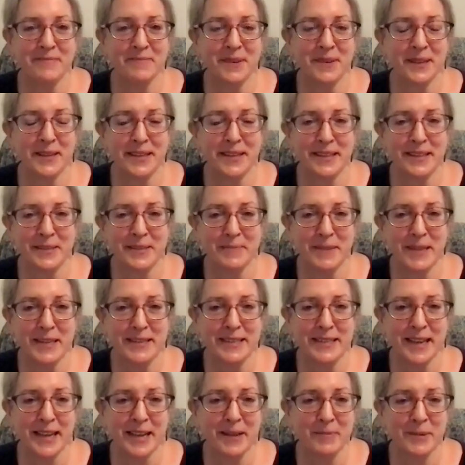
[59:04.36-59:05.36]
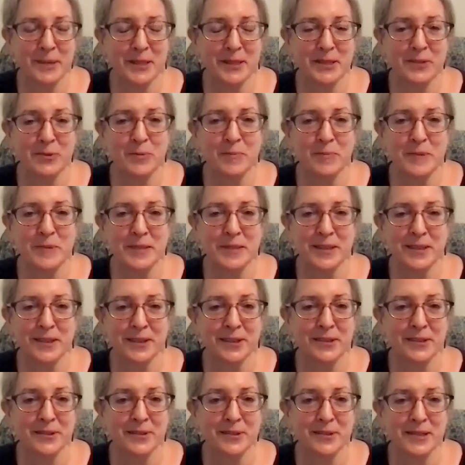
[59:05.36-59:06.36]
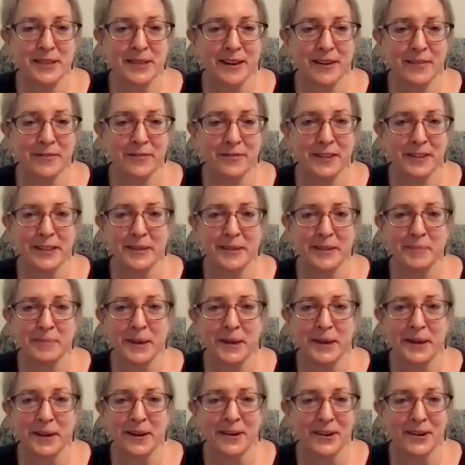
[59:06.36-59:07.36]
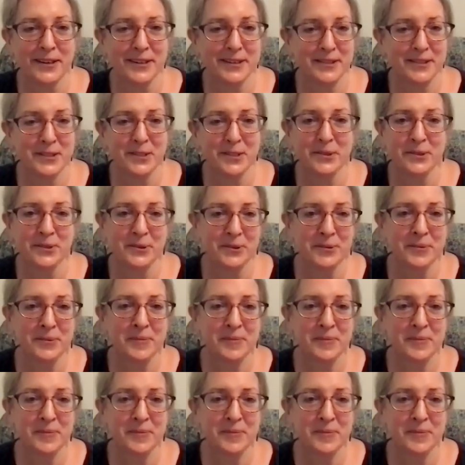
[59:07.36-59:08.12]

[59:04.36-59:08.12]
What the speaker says: but in the meantime, our Zoom circles are filling my heart too.